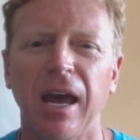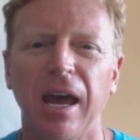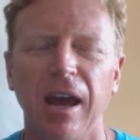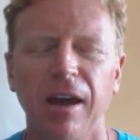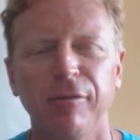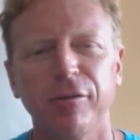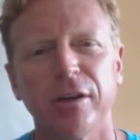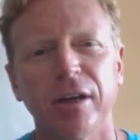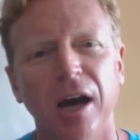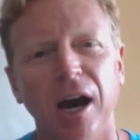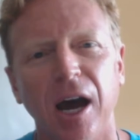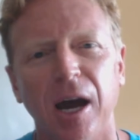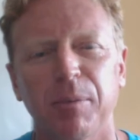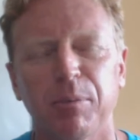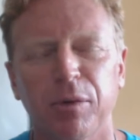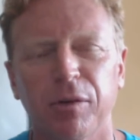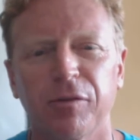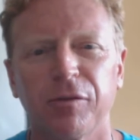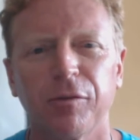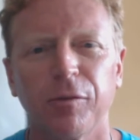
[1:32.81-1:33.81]
Every high
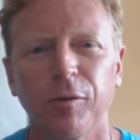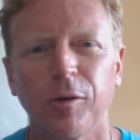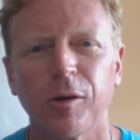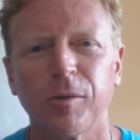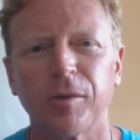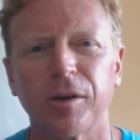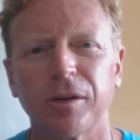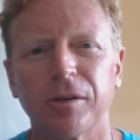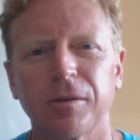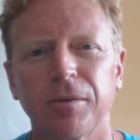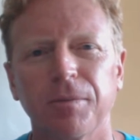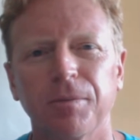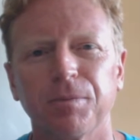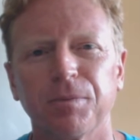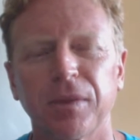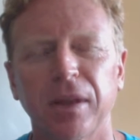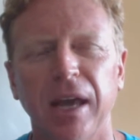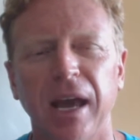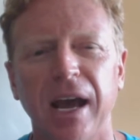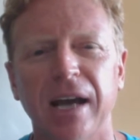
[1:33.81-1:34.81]
performer
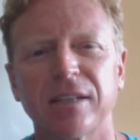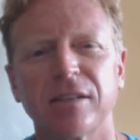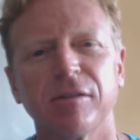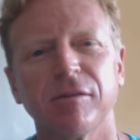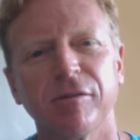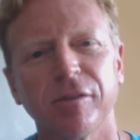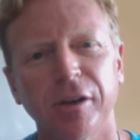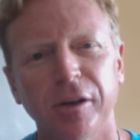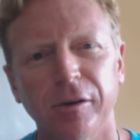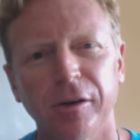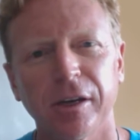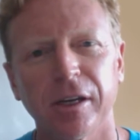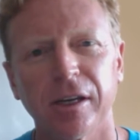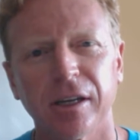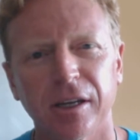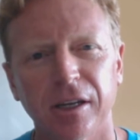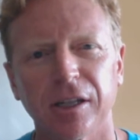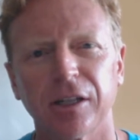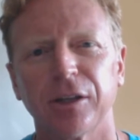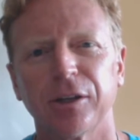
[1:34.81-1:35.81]
has a very
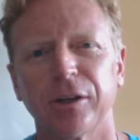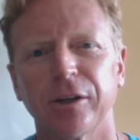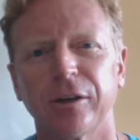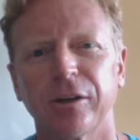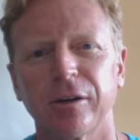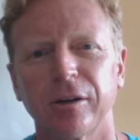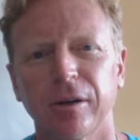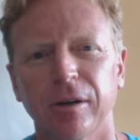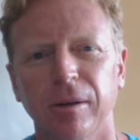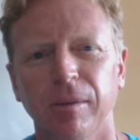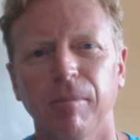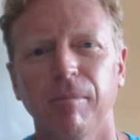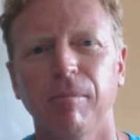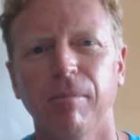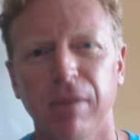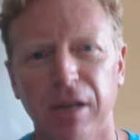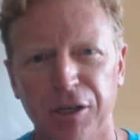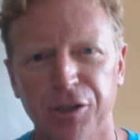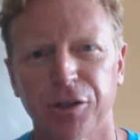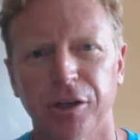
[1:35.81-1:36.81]
clear
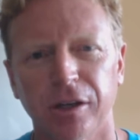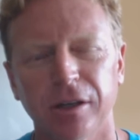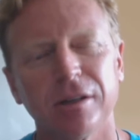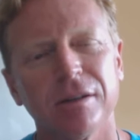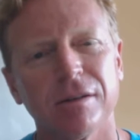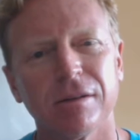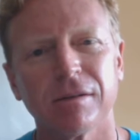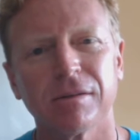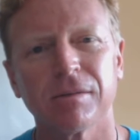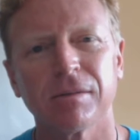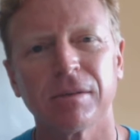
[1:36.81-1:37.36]
mission.